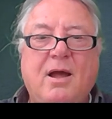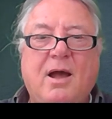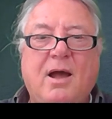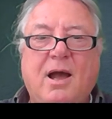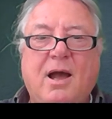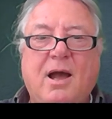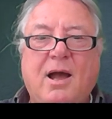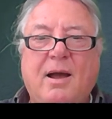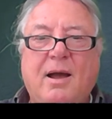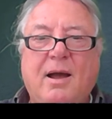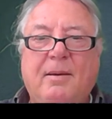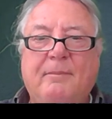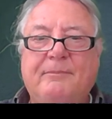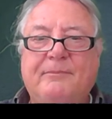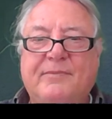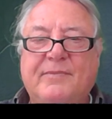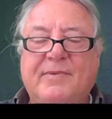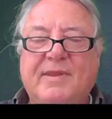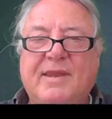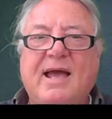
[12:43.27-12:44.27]
I? Um,
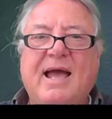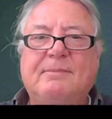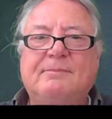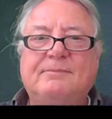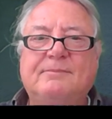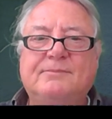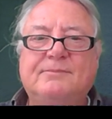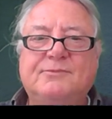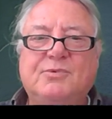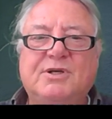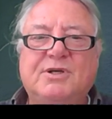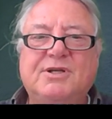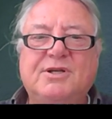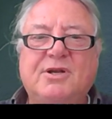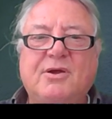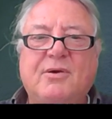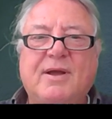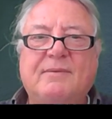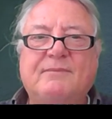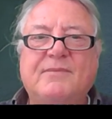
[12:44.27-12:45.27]
ah, what are you
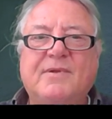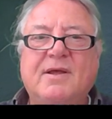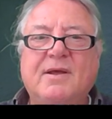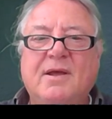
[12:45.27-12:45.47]
doing?